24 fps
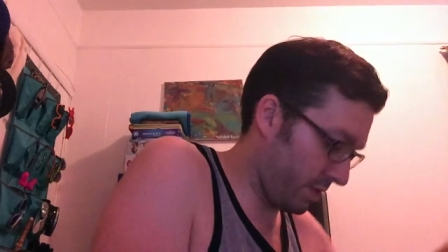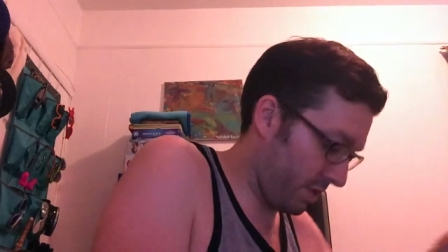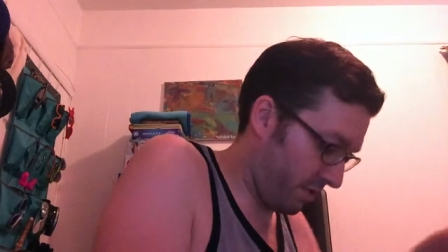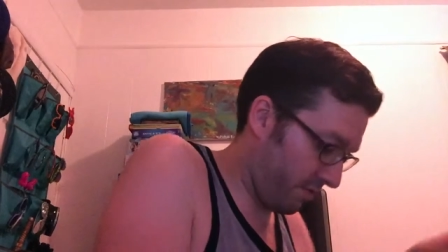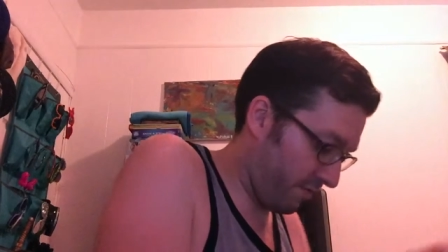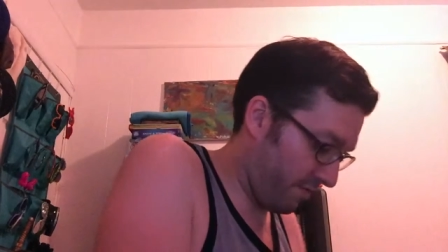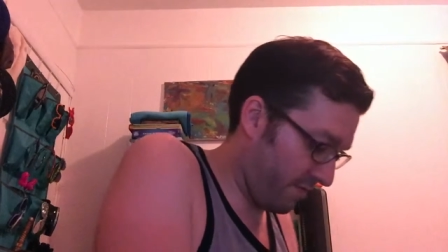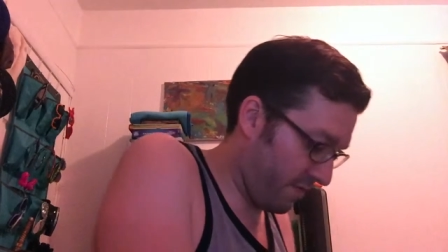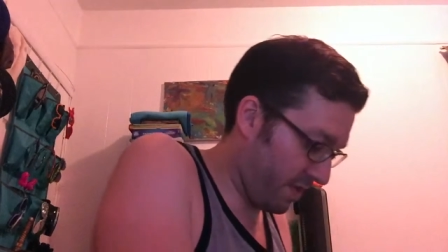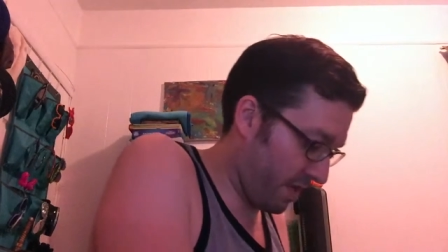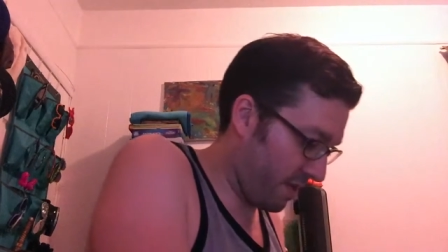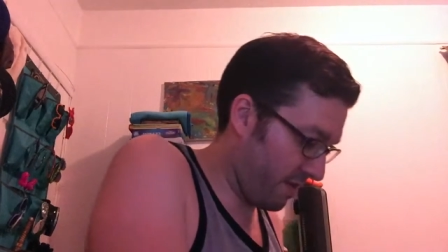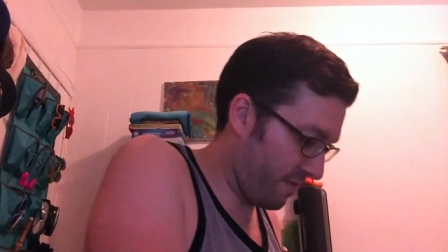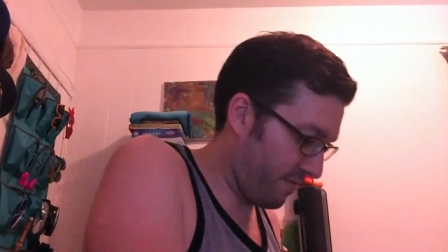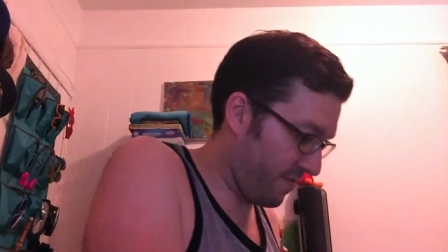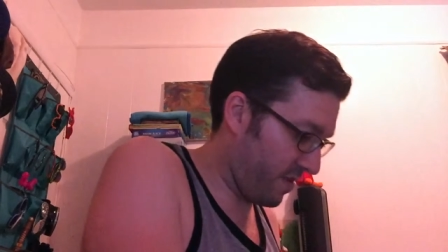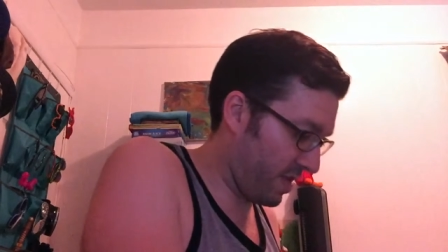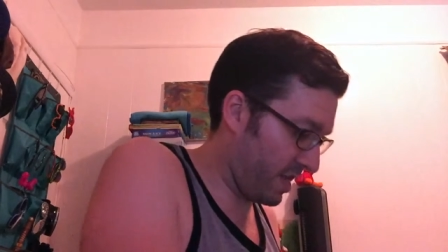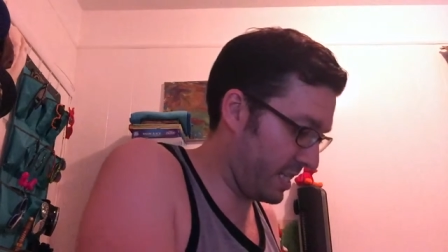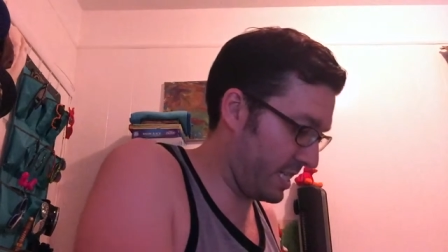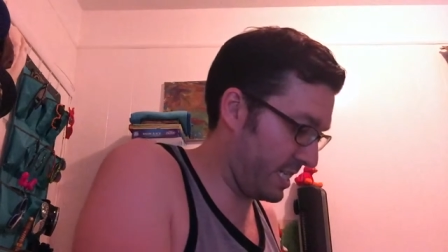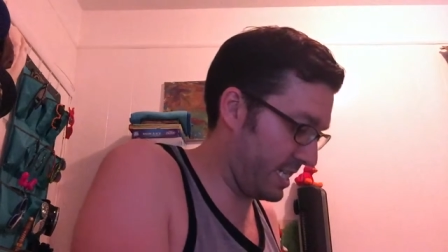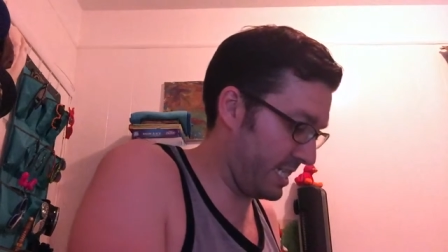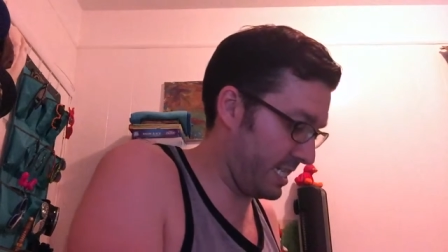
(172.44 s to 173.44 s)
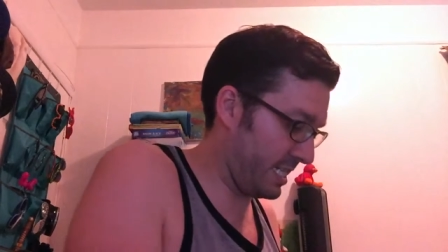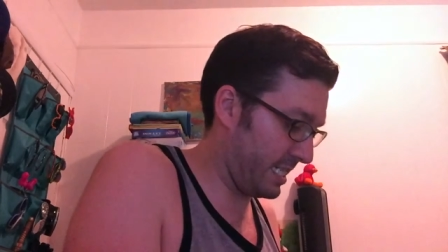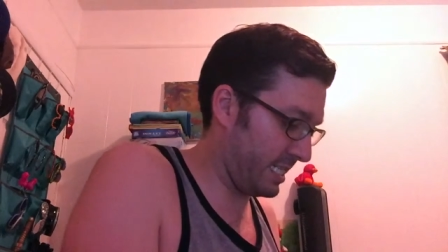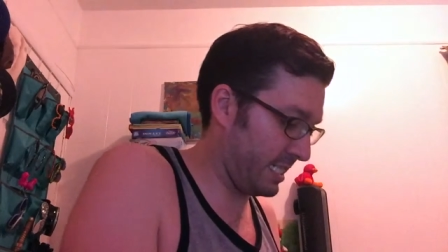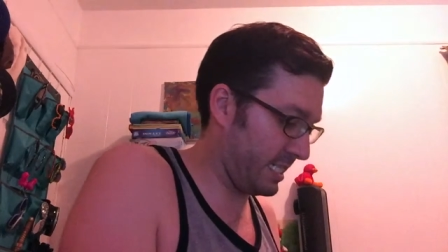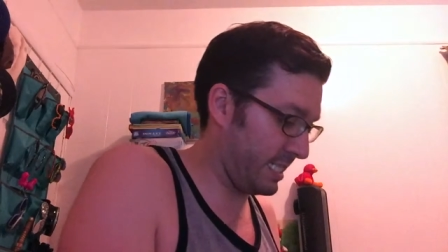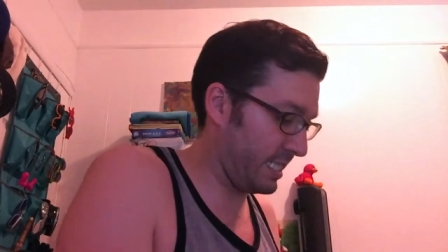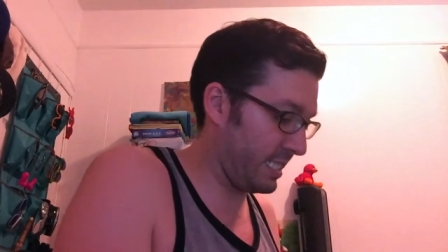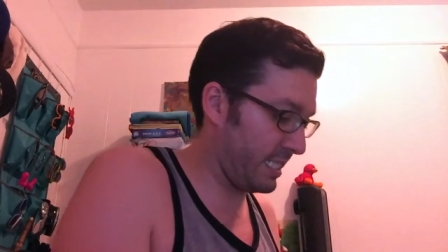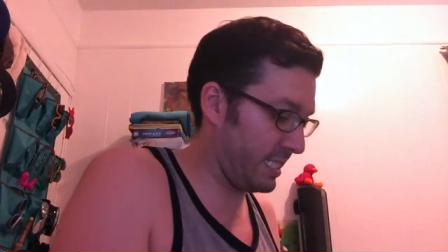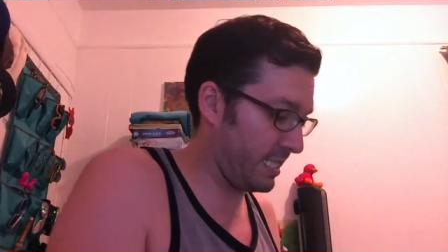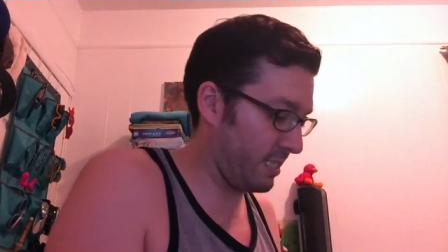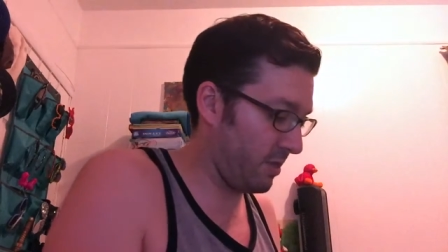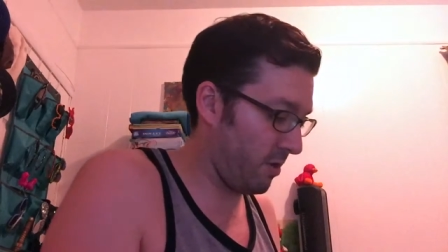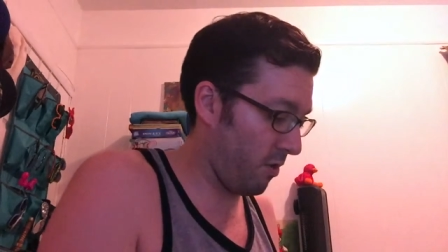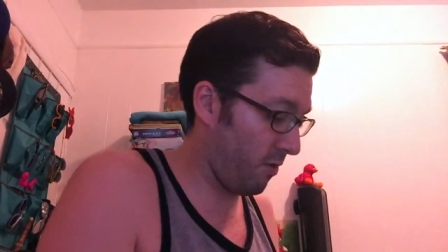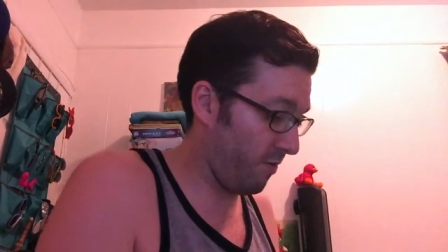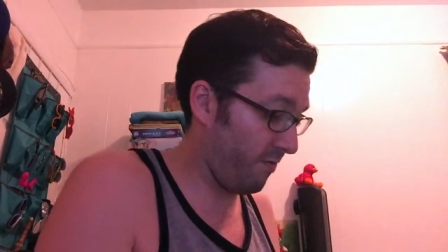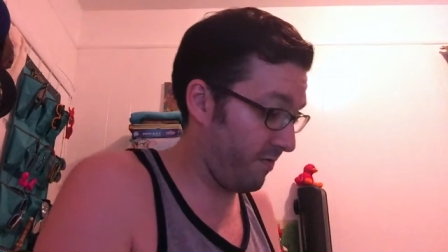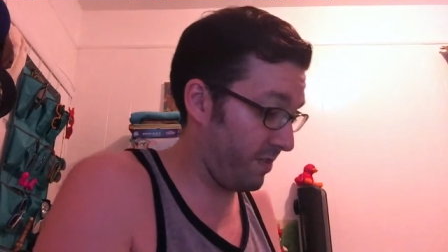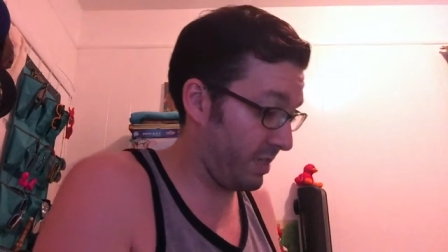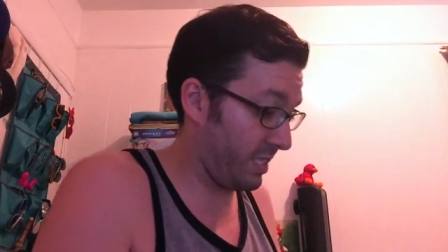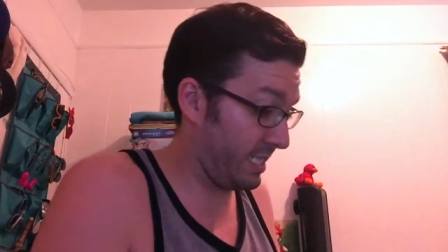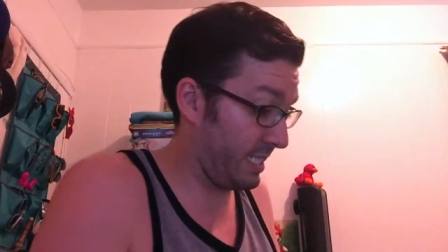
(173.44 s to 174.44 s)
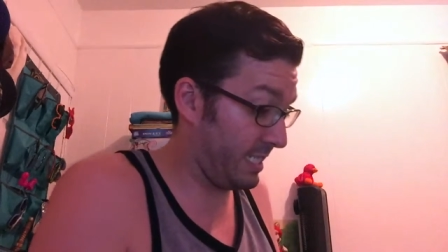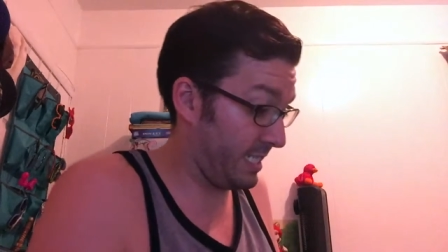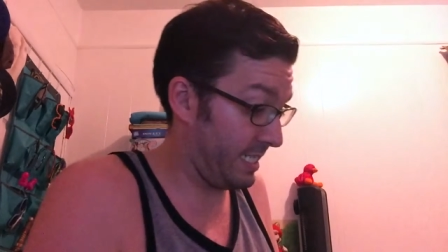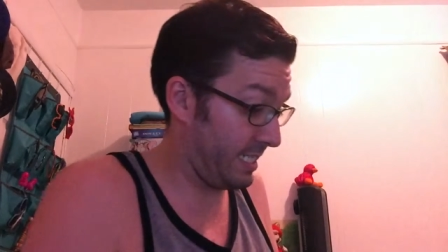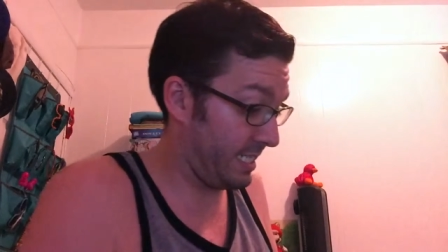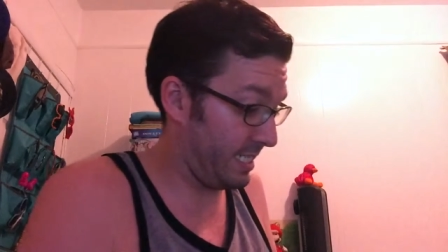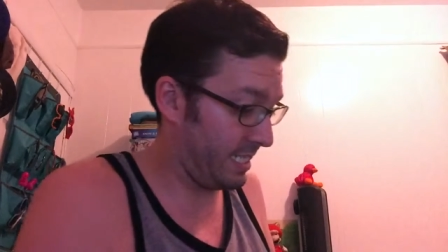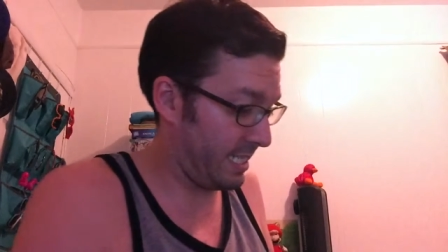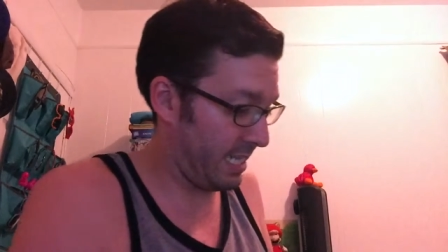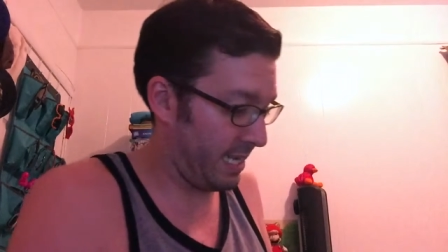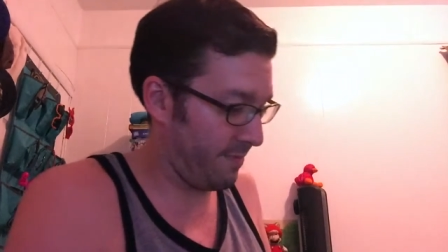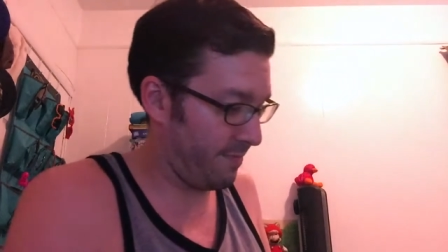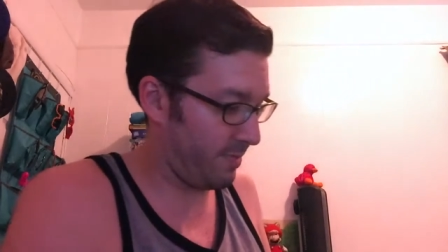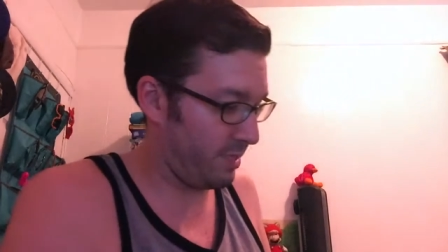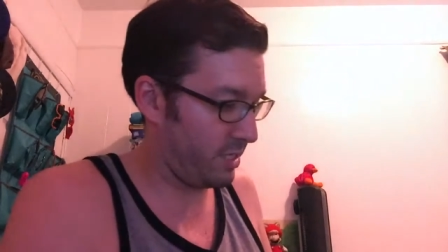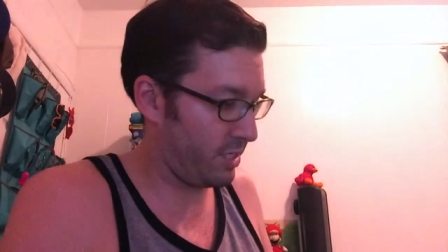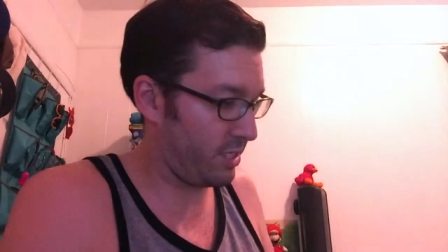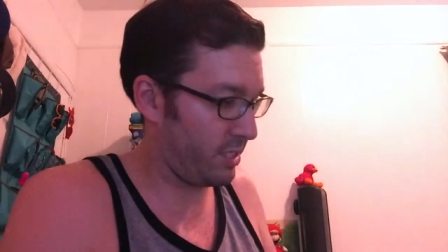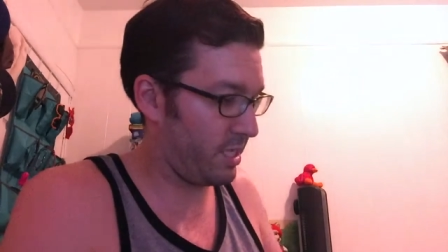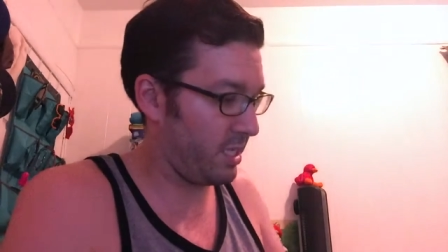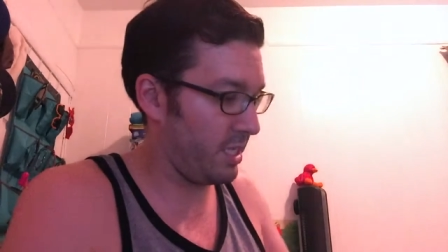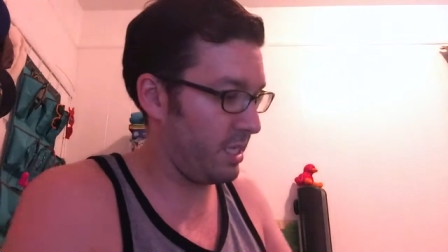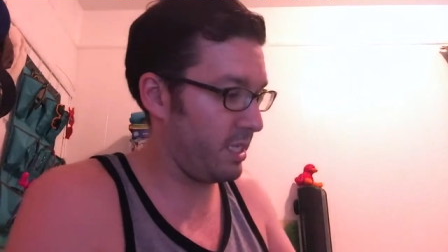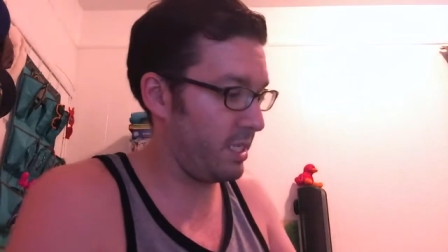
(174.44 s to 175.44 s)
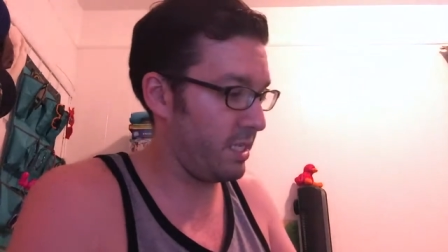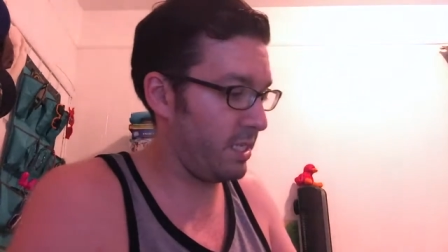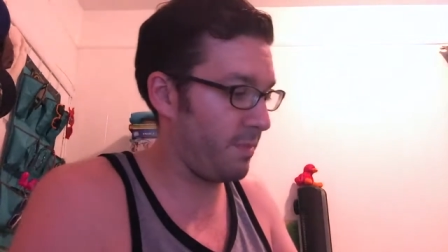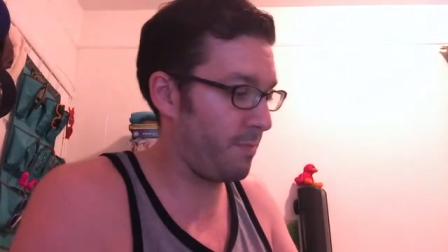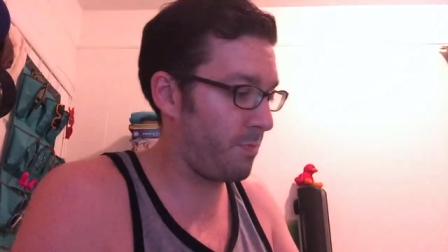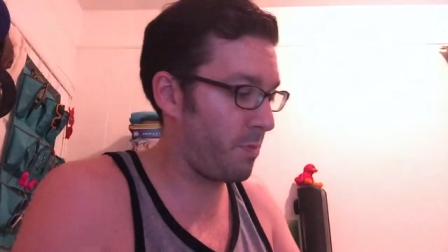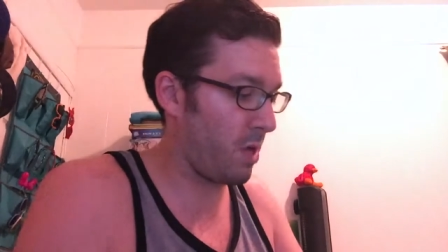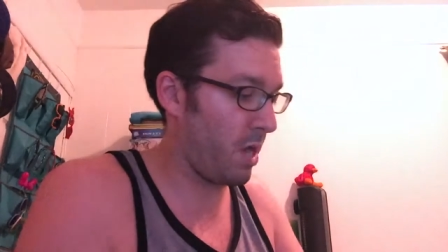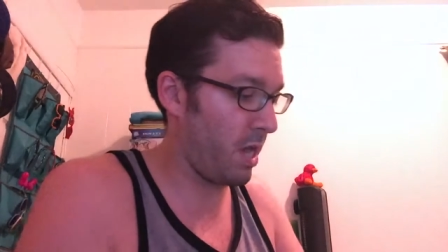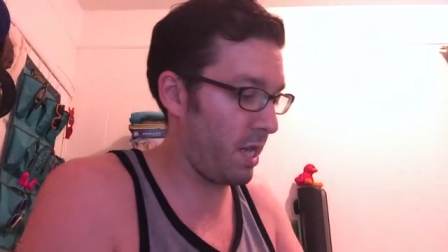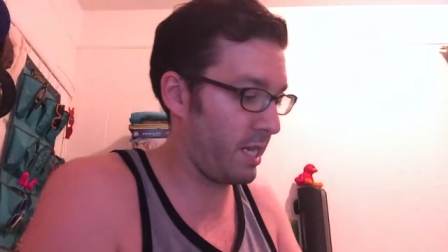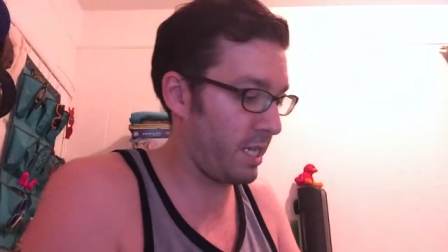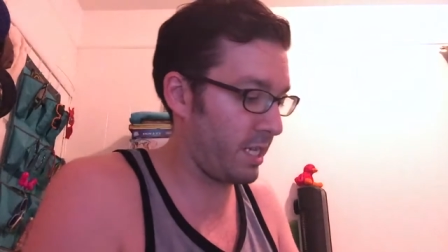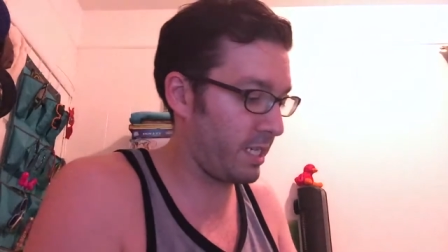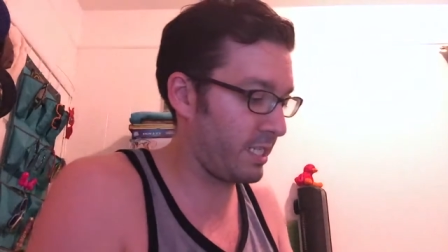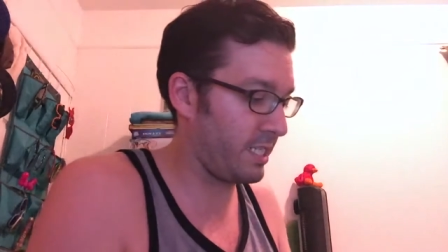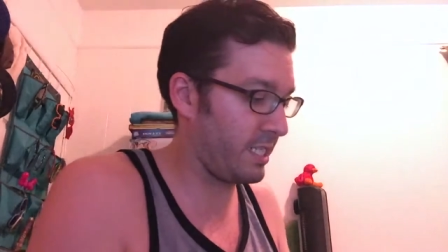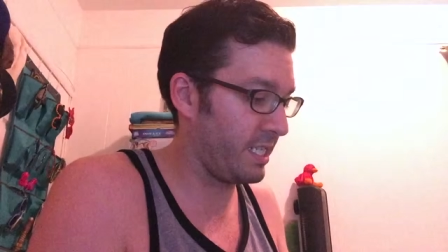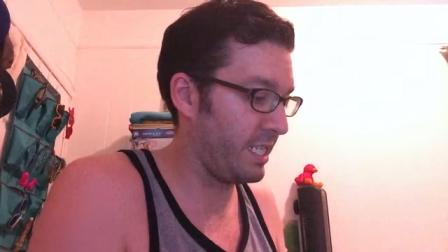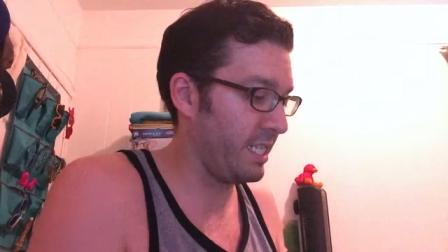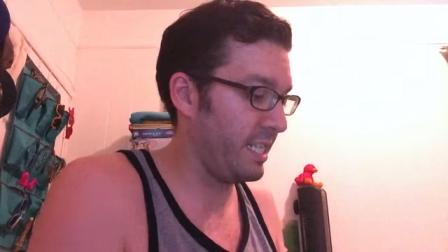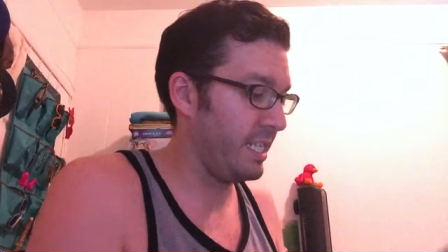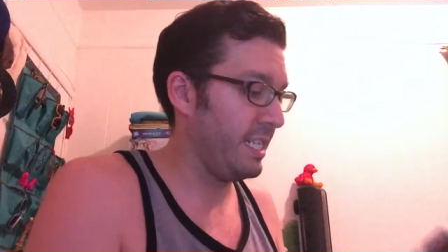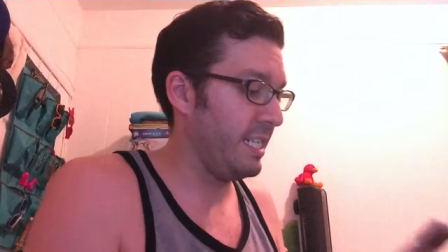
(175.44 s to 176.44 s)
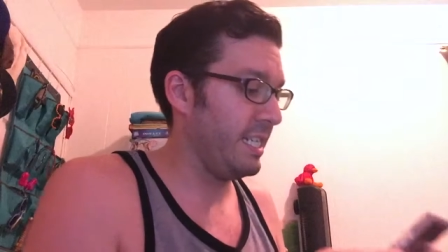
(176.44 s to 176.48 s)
though. Very very neat. At least it hopefully it didn't damage the the product.